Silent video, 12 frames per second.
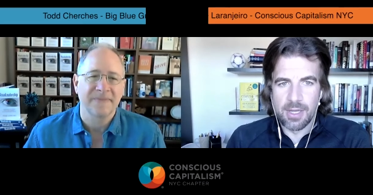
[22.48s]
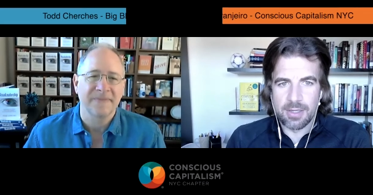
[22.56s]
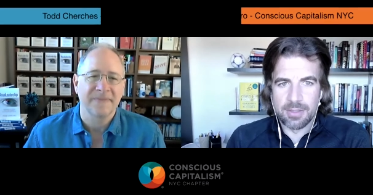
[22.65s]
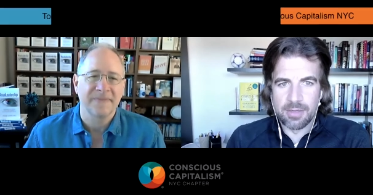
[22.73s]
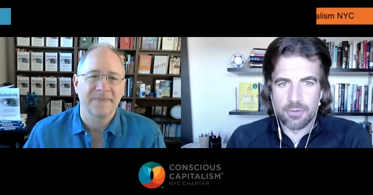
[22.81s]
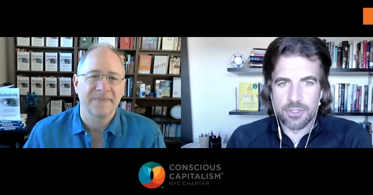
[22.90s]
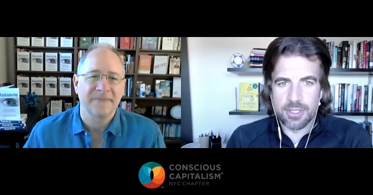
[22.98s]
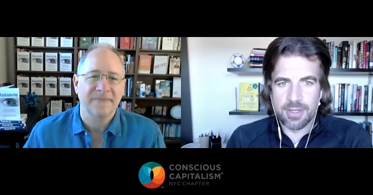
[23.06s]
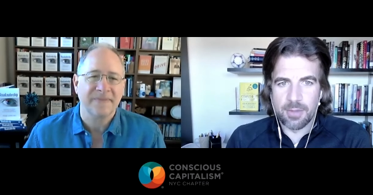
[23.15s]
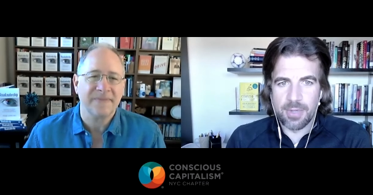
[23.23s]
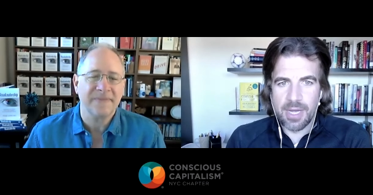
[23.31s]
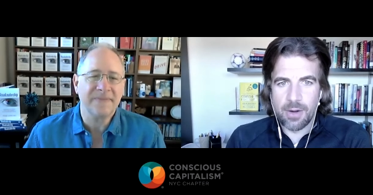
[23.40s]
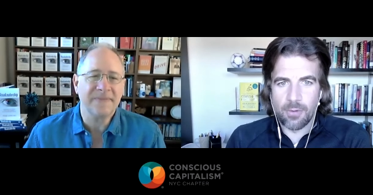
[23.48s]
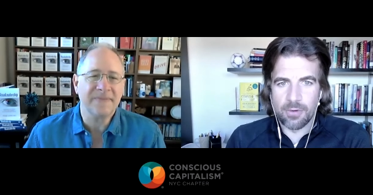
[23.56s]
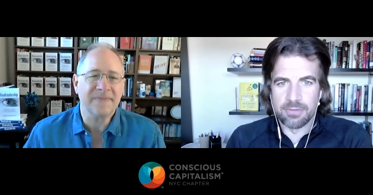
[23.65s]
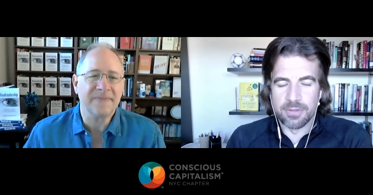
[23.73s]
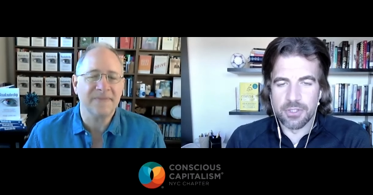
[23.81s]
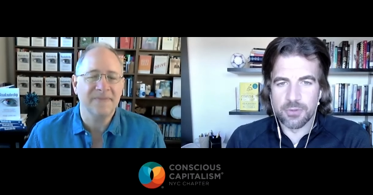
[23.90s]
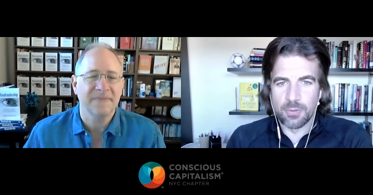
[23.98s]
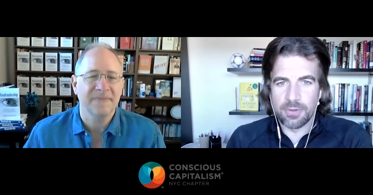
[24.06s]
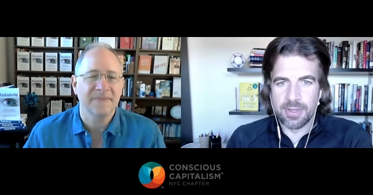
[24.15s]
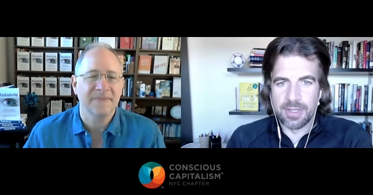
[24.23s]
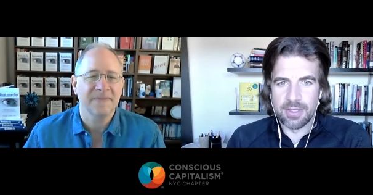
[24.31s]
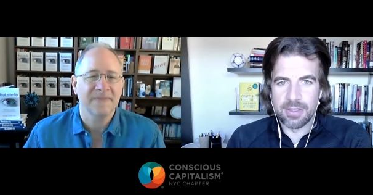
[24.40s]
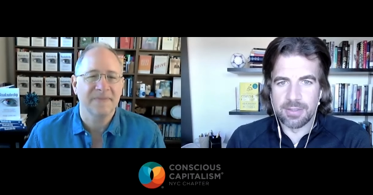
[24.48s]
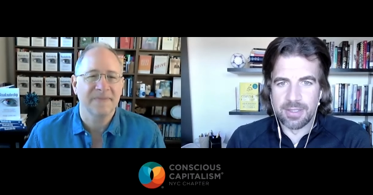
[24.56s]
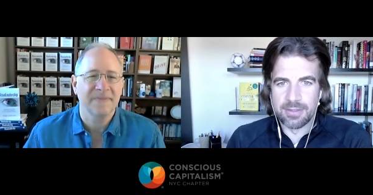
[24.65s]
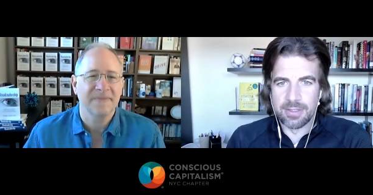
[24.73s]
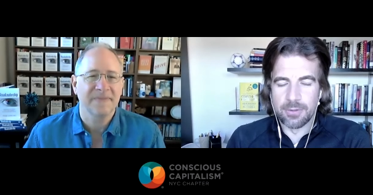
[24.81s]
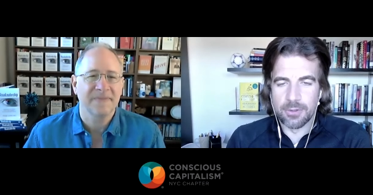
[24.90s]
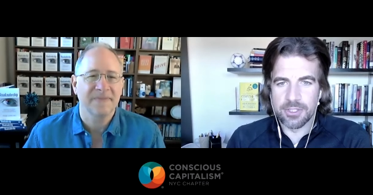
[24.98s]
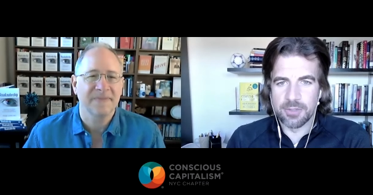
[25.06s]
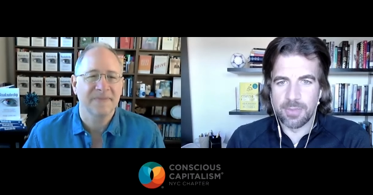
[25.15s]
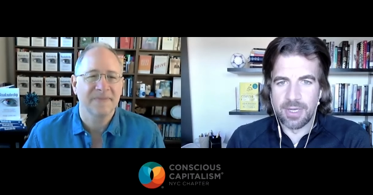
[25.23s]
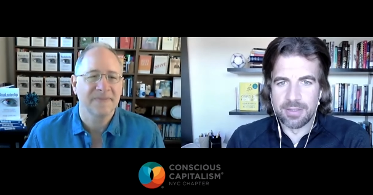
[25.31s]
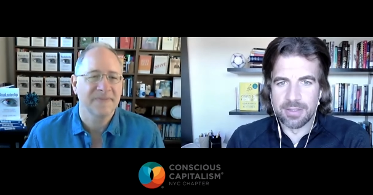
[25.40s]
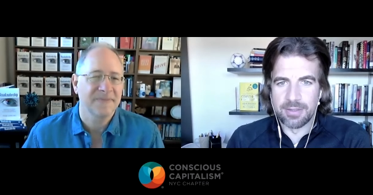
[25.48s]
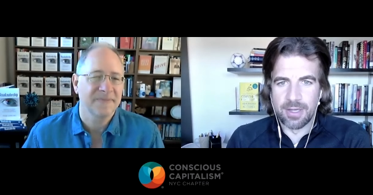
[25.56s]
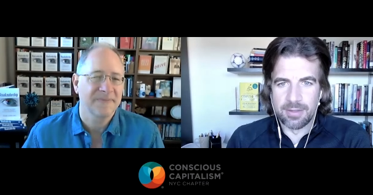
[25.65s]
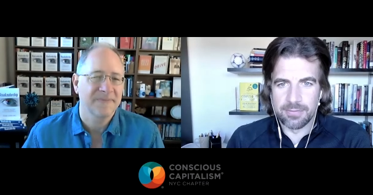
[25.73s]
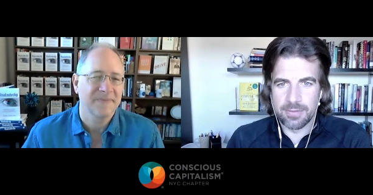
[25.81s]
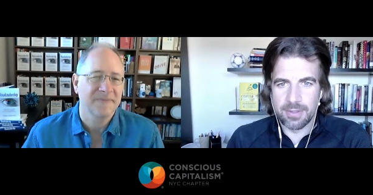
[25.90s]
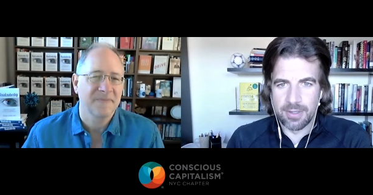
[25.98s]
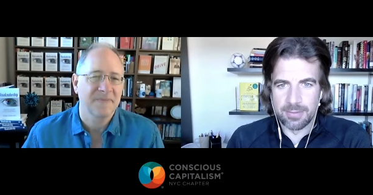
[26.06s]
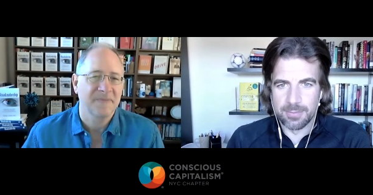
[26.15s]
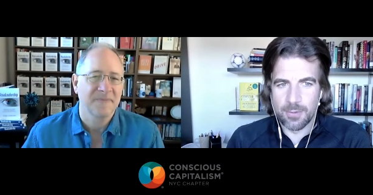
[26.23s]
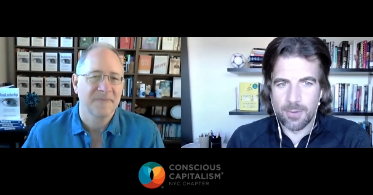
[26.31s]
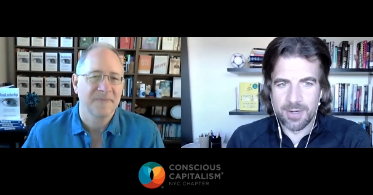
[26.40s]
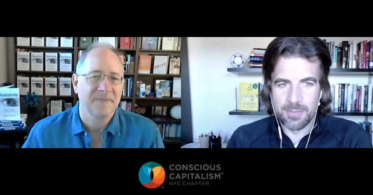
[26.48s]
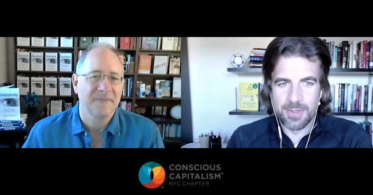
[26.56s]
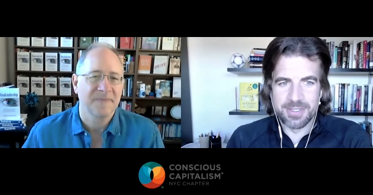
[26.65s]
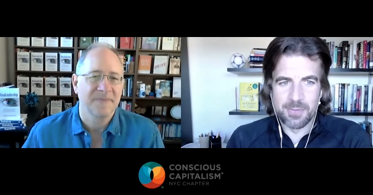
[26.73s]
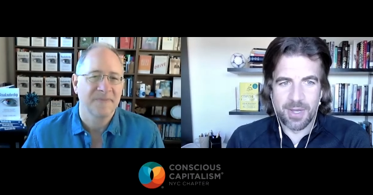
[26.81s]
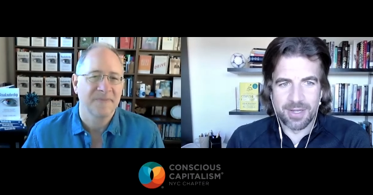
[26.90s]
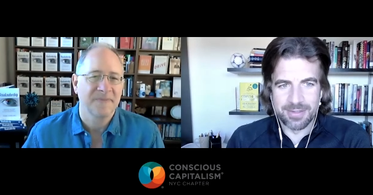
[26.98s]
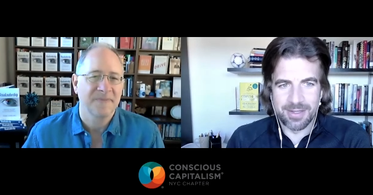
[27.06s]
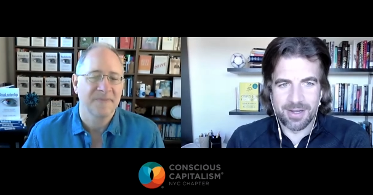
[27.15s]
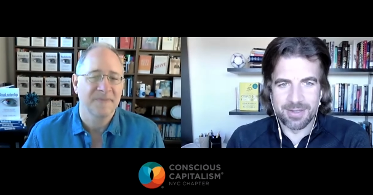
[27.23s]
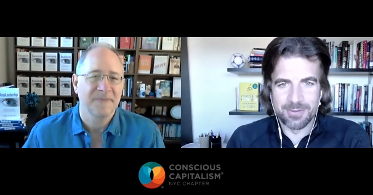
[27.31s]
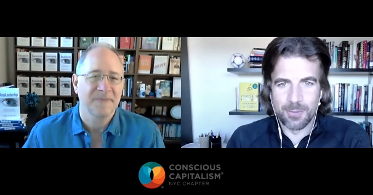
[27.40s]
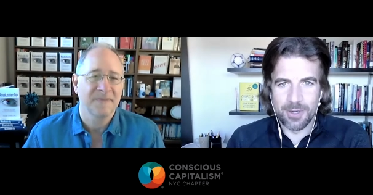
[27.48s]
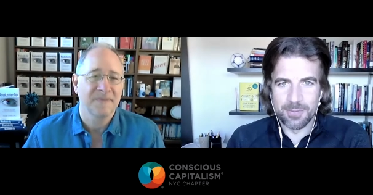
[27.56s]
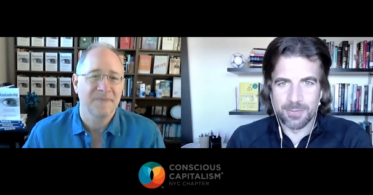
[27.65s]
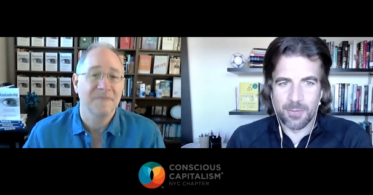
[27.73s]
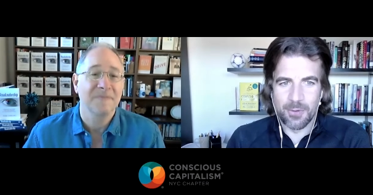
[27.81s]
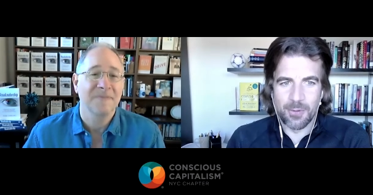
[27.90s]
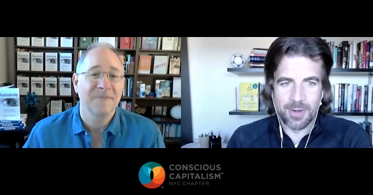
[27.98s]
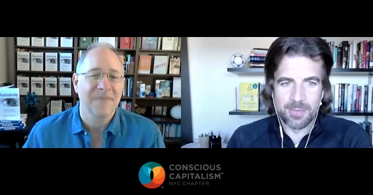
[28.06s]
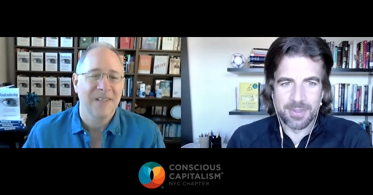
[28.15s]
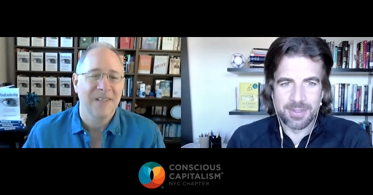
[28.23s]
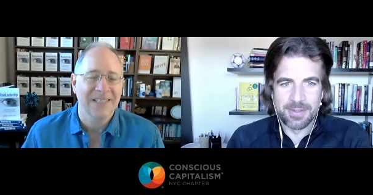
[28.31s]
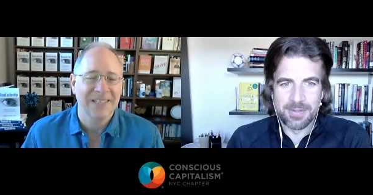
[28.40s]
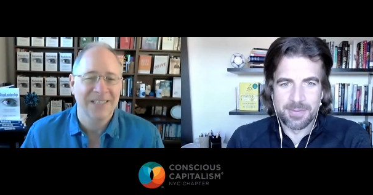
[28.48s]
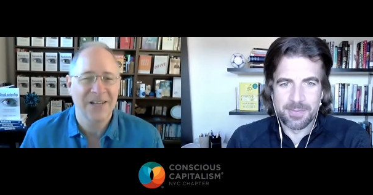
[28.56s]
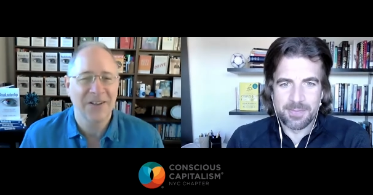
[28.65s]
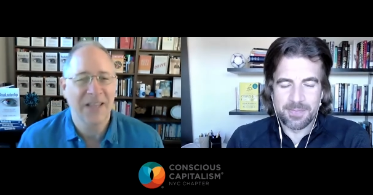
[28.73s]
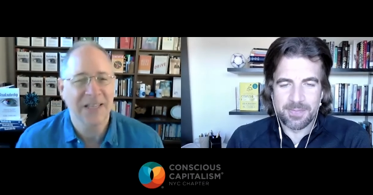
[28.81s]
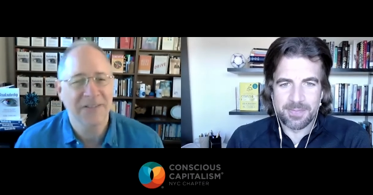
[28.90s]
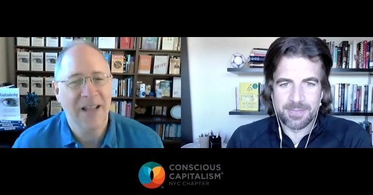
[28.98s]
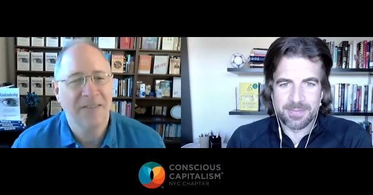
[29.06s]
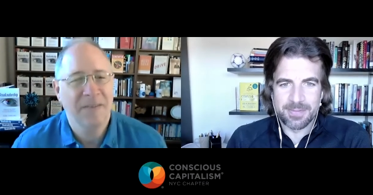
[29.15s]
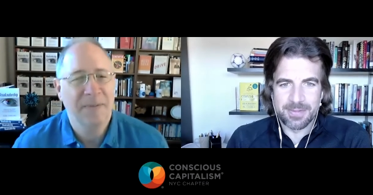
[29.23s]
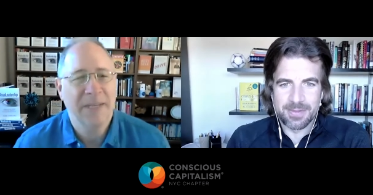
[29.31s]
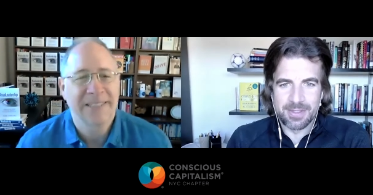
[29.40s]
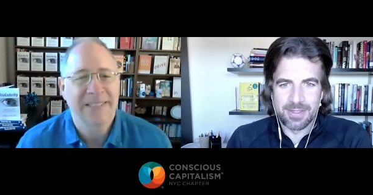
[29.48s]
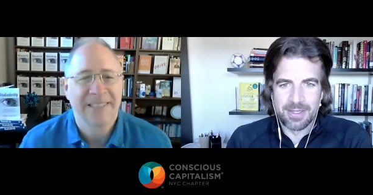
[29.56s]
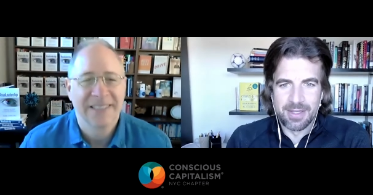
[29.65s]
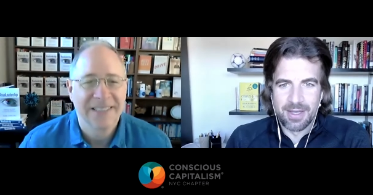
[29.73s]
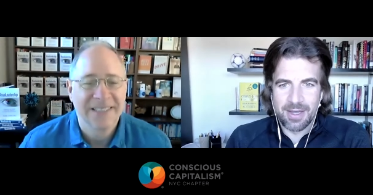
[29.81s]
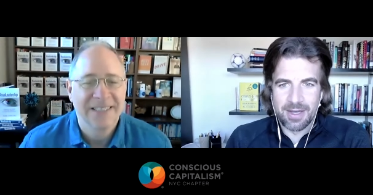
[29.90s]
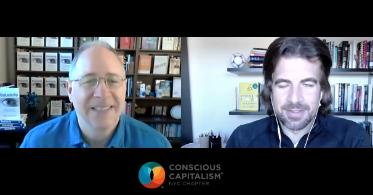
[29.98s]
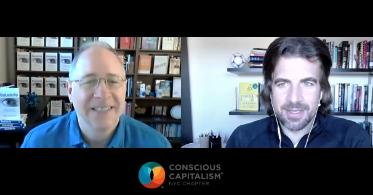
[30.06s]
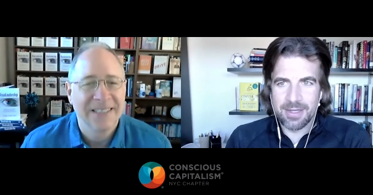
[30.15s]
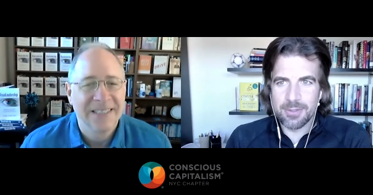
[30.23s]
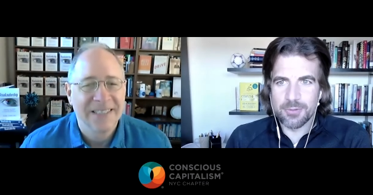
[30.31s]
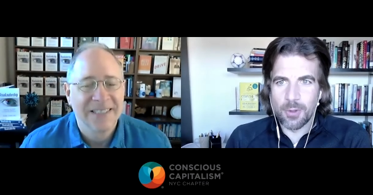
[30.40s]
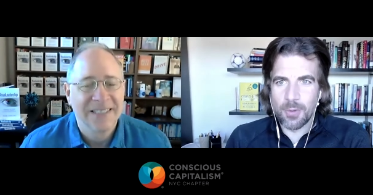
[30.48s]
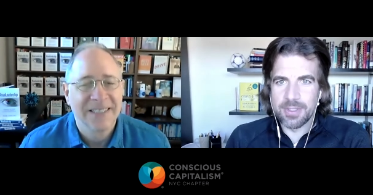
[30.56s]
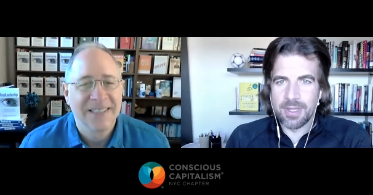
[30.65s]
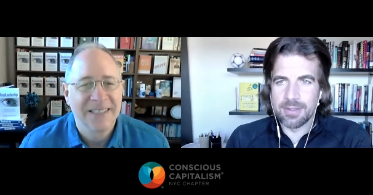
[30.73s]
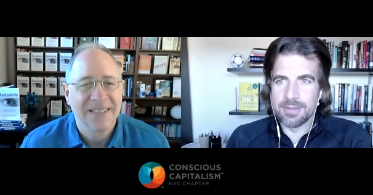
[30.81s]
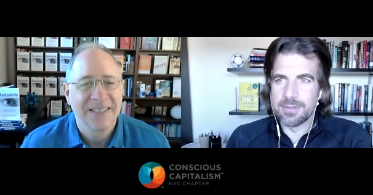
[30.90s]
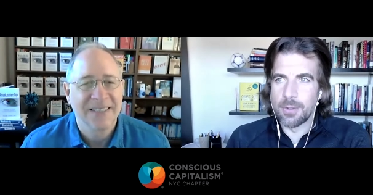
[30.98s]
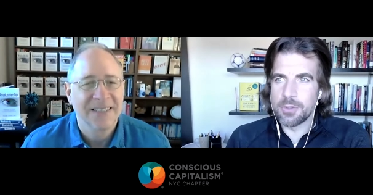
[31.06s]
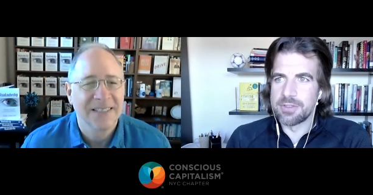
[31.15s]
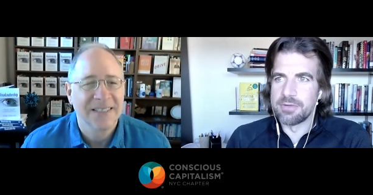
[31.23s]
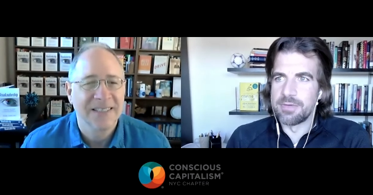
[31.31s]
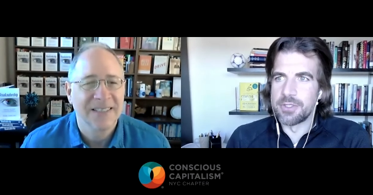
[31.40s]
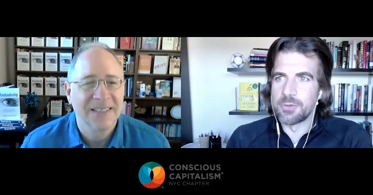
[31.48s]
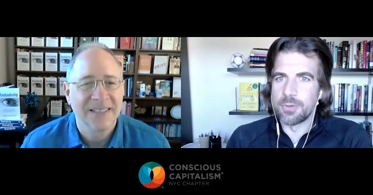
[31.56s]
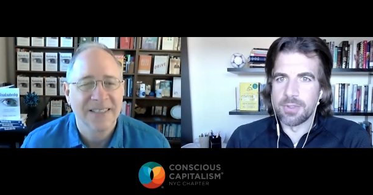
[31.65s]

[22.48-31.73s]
Speaker 1: Leveraging the Power of Visual Thinking in Leadership and in Life. Uh, quite a busy man. Todd, welcome to the program.
Speaker 2: Yeah, thanks for having me.
Speaker 1: Uh, to get us rolling, Todd, this notion of visual